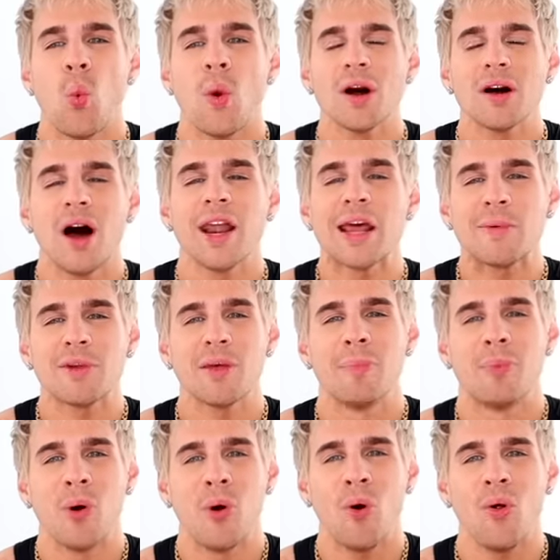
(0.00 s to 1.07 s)
We're cutting with a
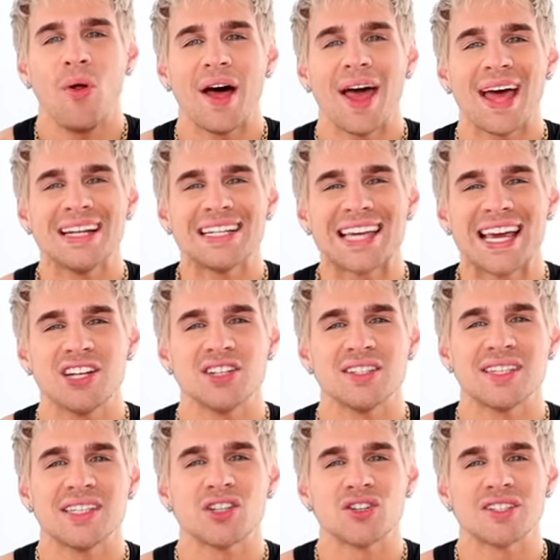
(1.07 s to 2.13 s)
bowl and kitchen
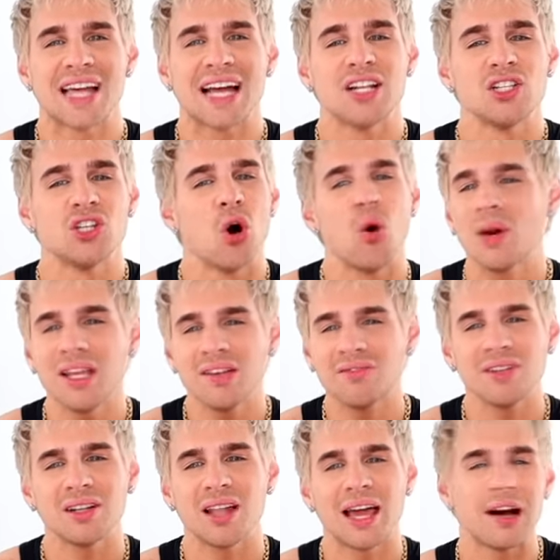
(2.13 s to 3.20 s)
scissors that don't
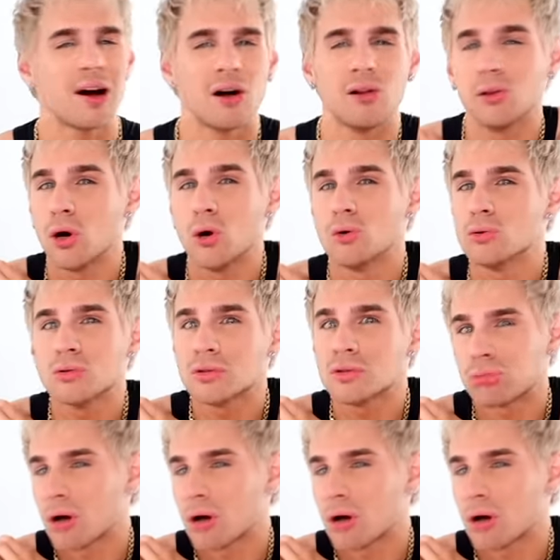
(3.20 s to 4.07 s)
even like close